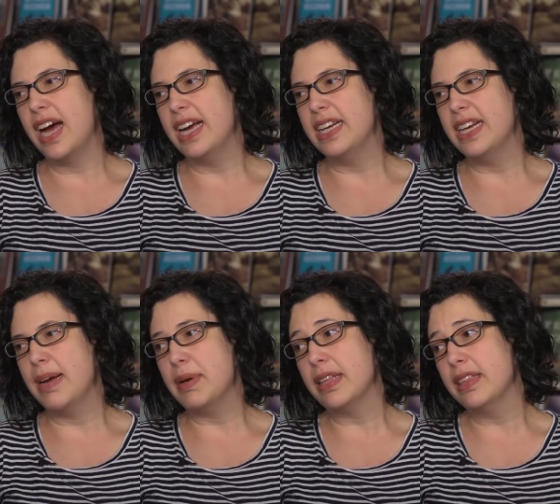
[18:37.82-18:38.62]
I
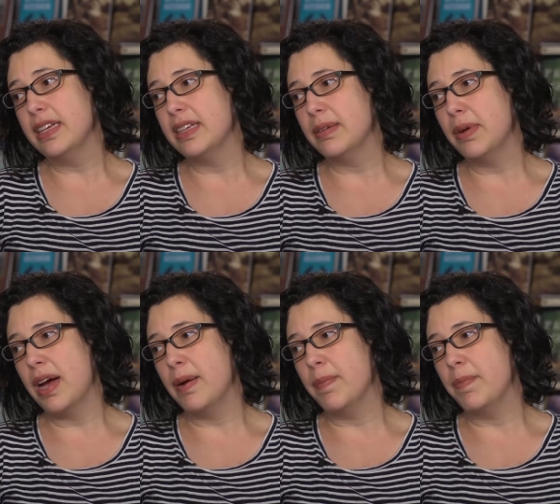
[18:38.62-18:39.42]
think
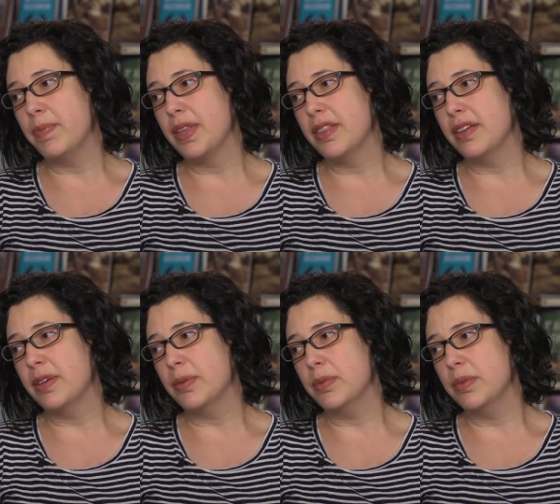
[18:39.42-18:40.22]

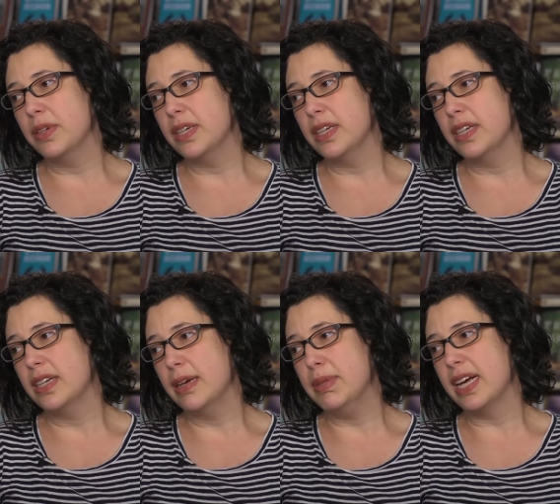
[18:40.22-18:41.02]
the
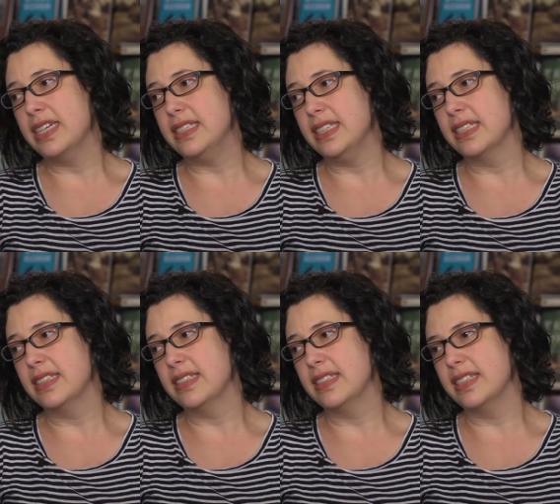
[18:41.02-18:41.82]
idea
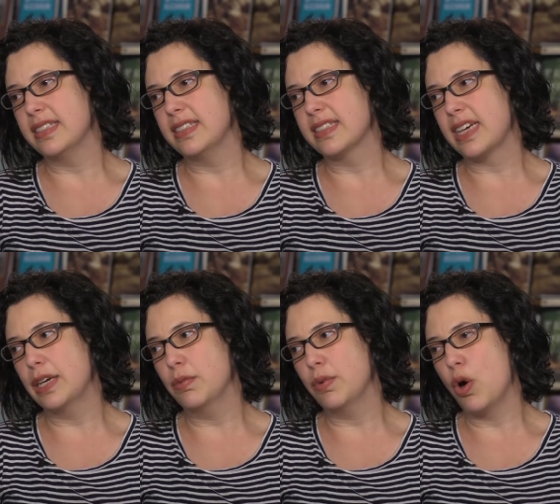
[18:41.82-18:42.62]
is this kind
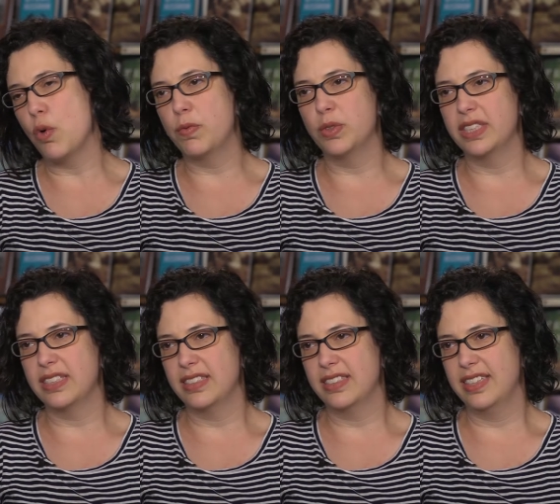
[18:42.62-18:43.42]
of
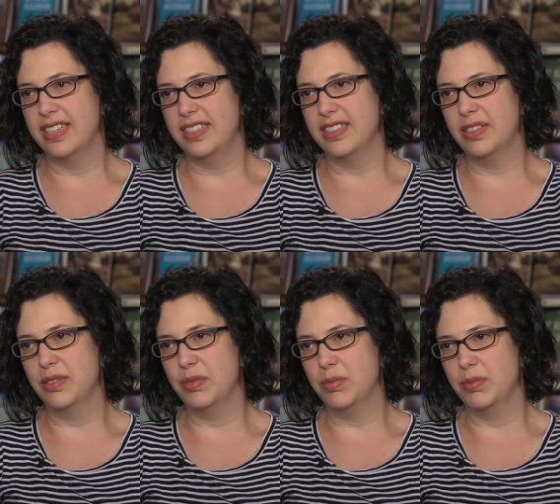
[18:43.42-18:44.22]
hopefulness
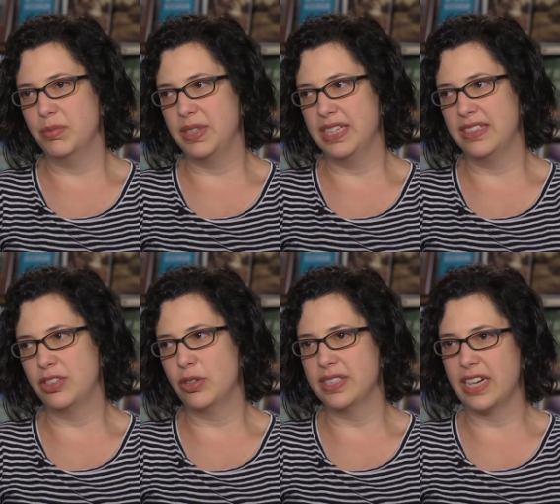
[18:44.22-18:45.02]
that
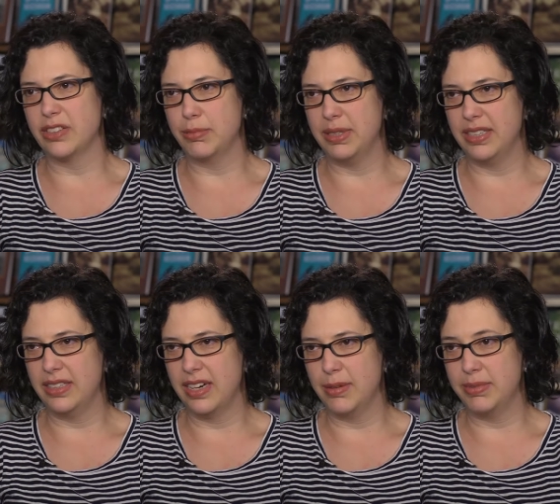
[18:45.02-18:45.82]
turns out to be
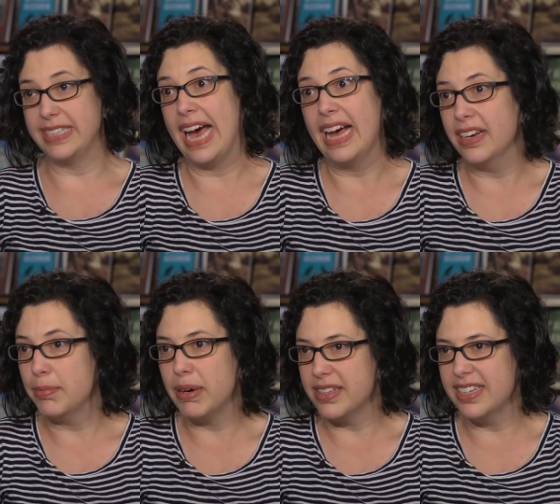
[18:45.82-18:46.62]
sad
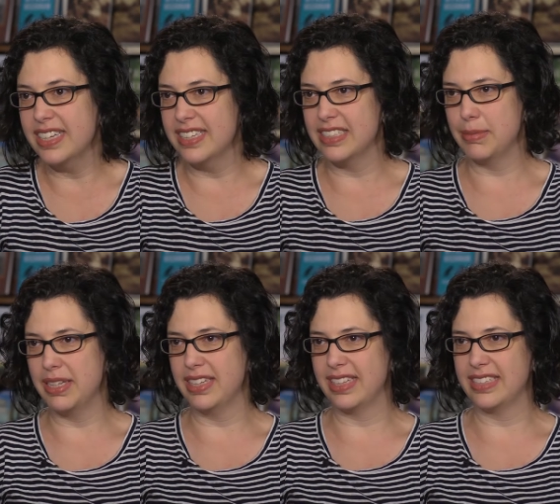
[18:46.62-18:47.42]
by the end. I
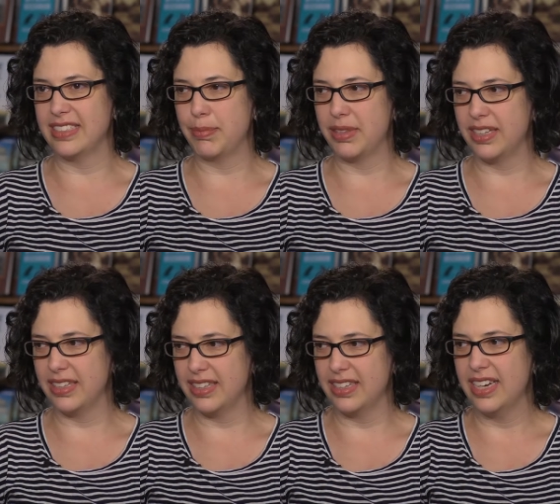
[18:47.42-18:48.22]
think that's something
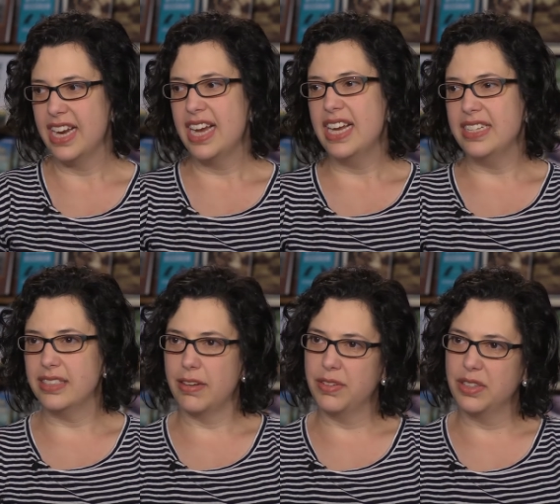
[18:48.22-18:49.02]
that is
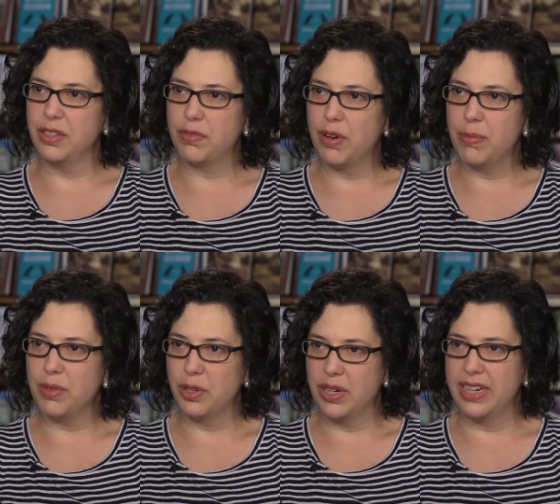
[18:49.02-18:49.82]
definitely from
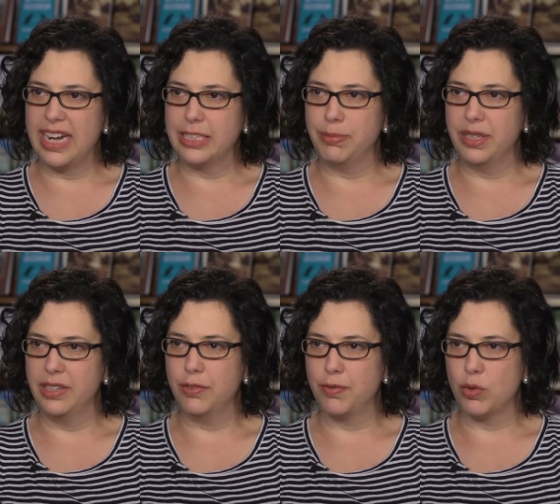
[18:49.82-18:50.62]
The Great Gatsby and
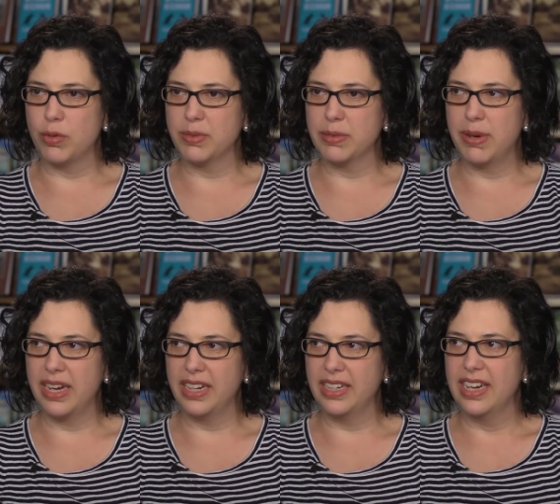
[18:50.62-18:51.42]
informs
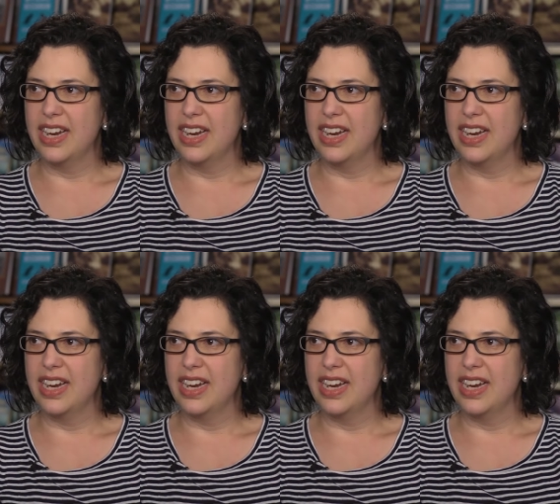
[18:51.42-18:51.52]
my